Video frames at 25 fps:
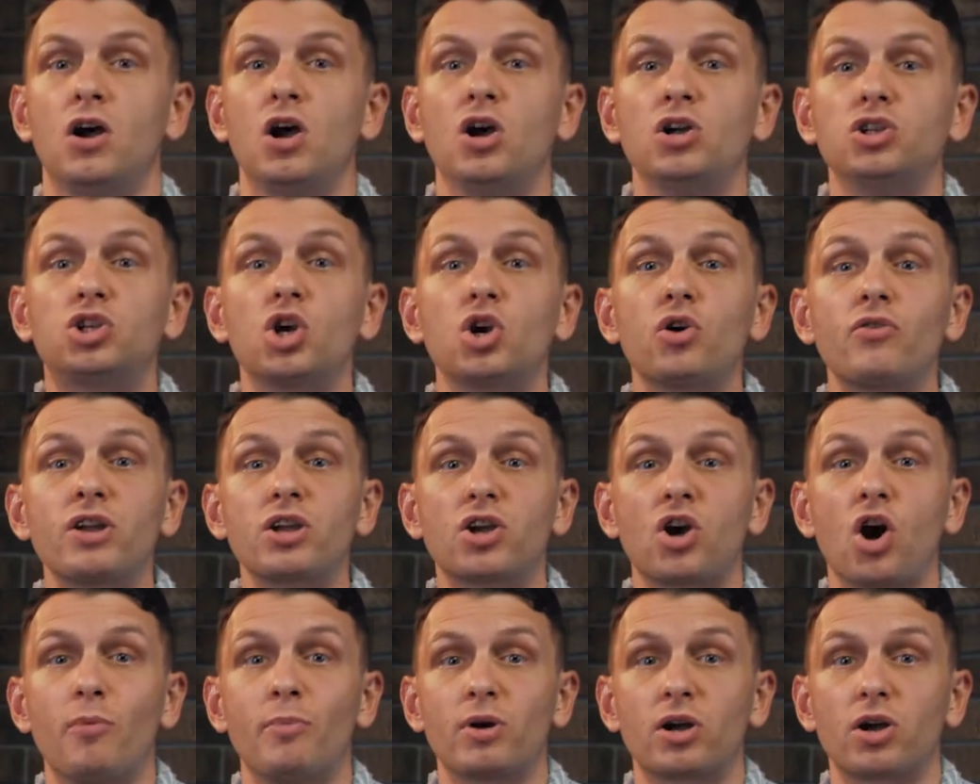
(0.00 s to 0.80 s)
During
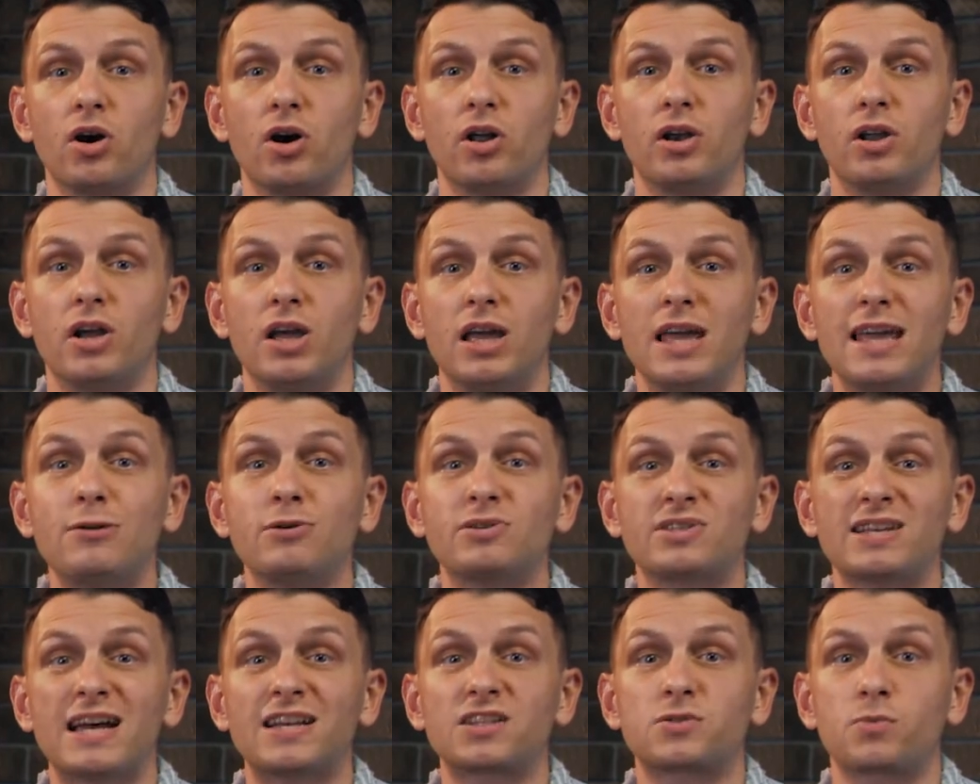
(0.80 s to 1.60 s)
Comic-Con, he was
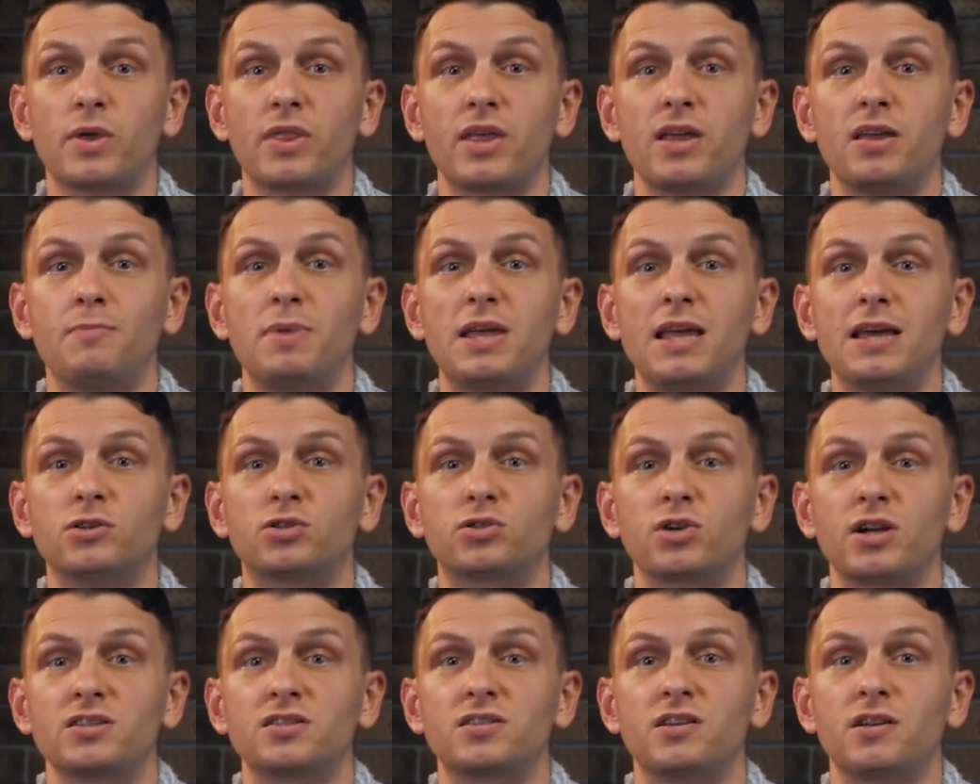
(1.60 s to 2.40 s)
asked whether he'd be
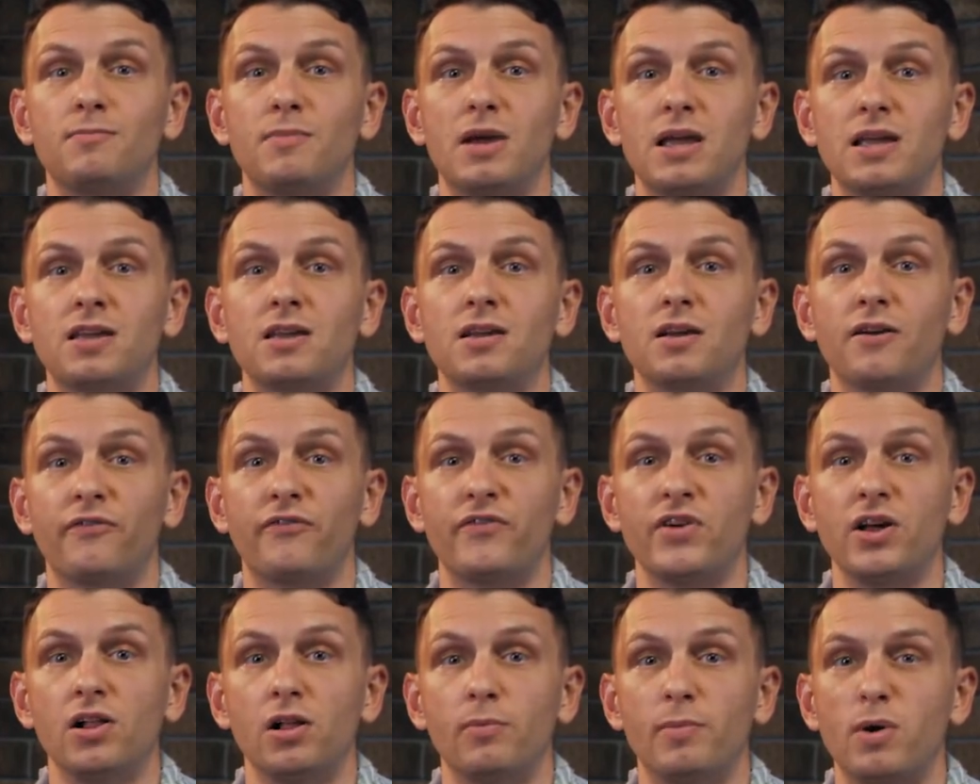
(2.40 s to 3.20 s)
interested in making a
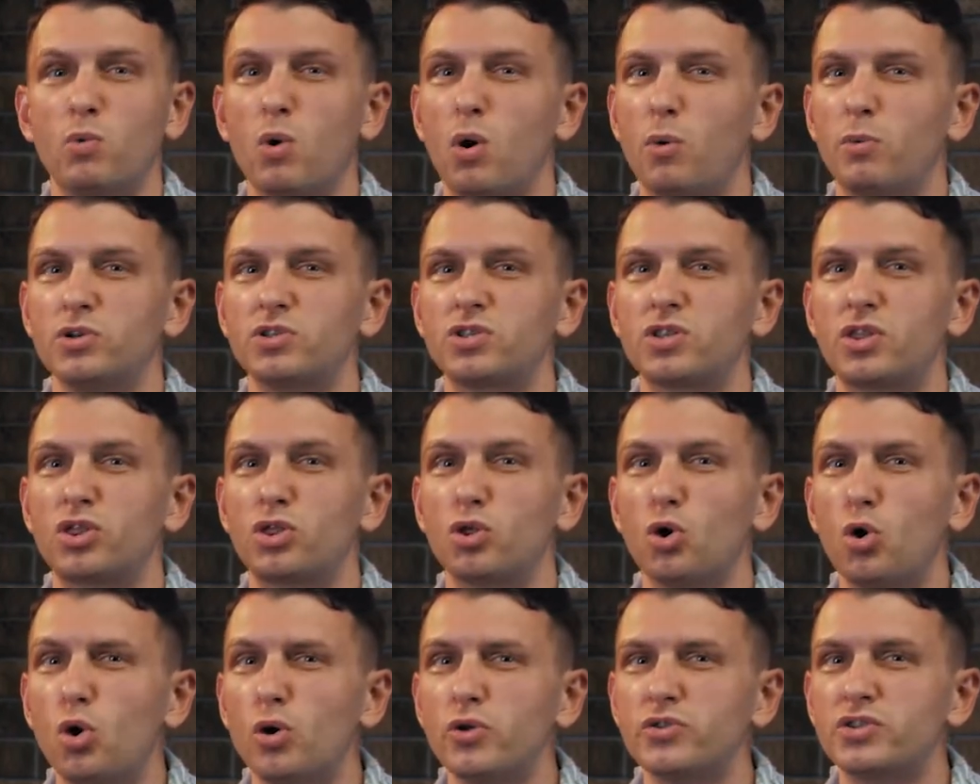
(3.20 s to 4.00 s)
film in what was
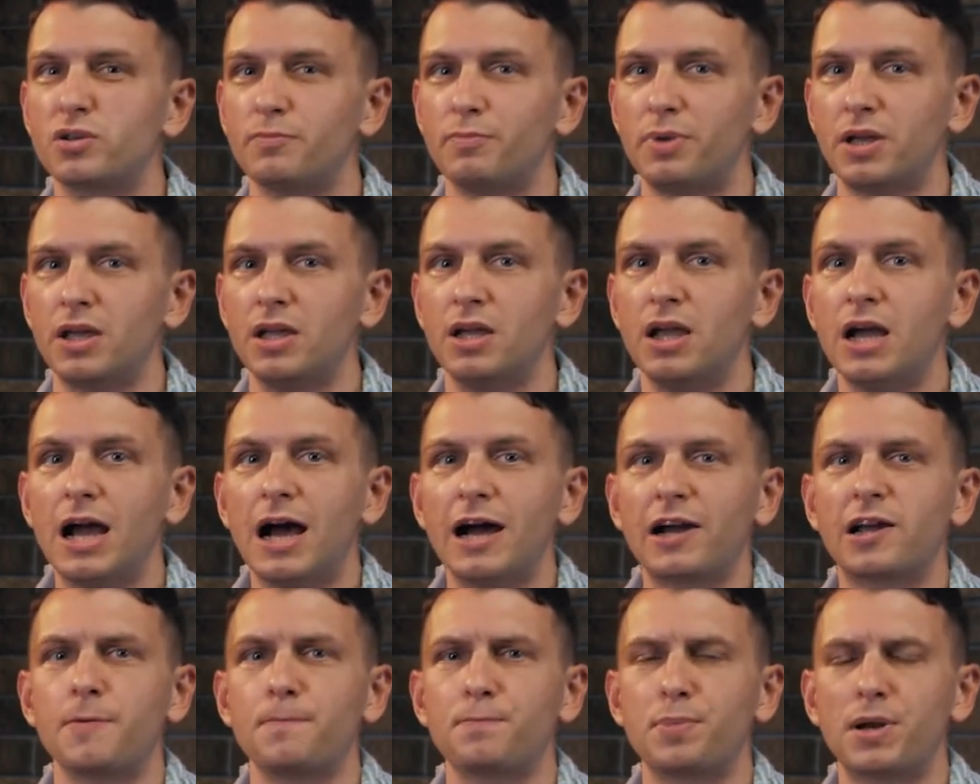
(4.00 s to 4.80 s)
thought to be a
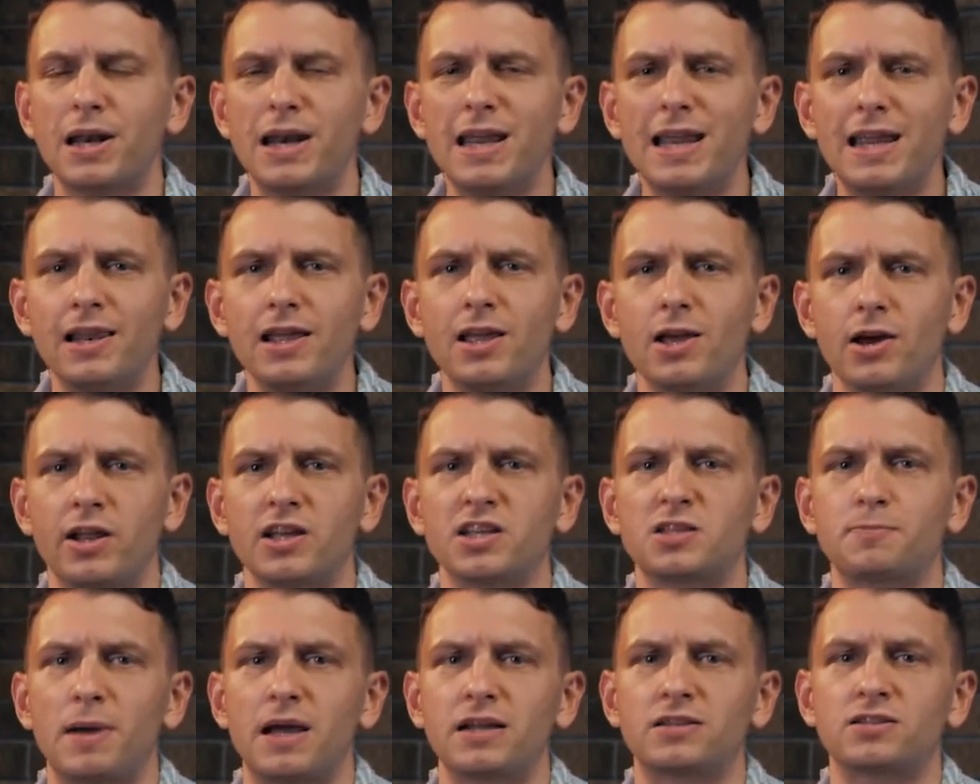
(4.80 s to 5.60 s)
completely
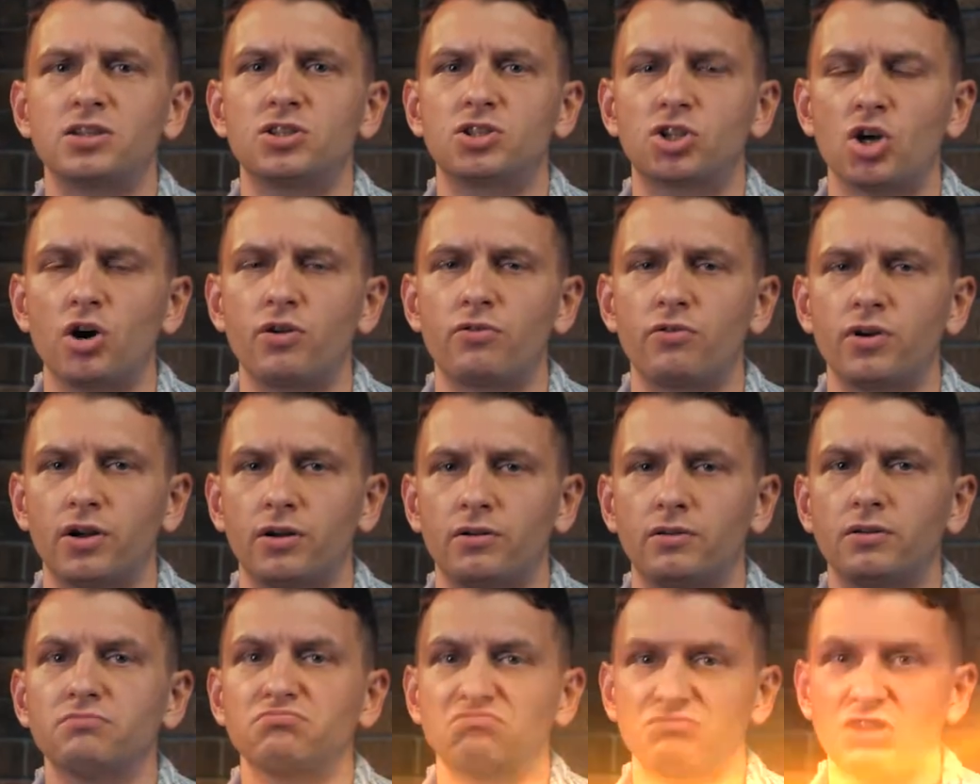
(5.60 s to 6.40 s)
unexpected genre,
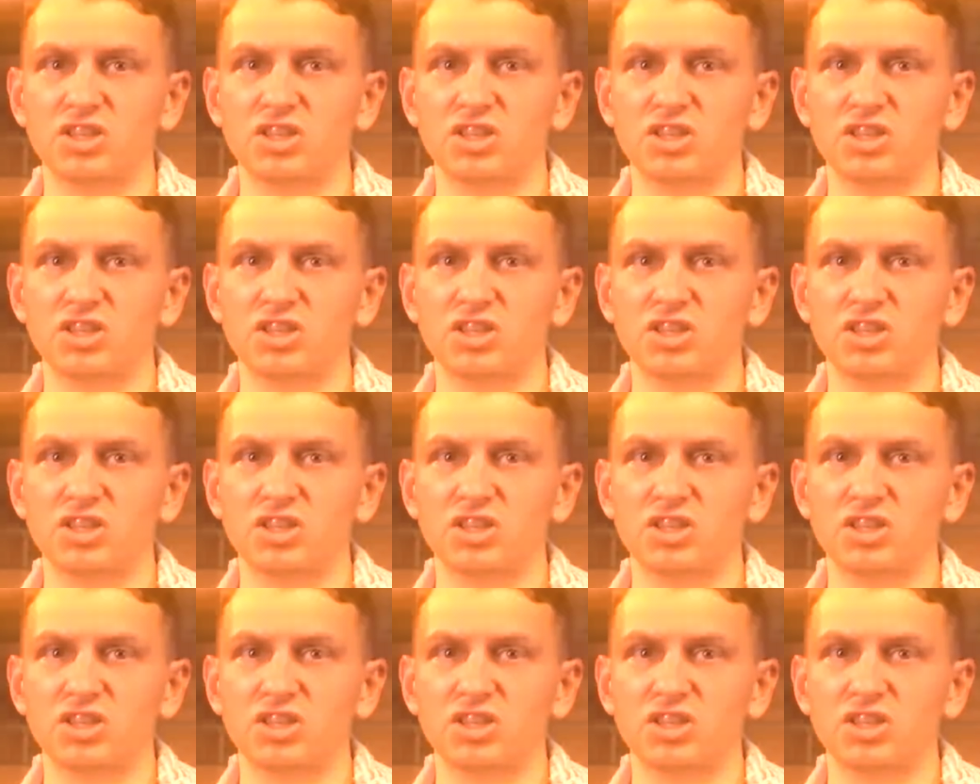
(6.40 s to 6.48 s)
a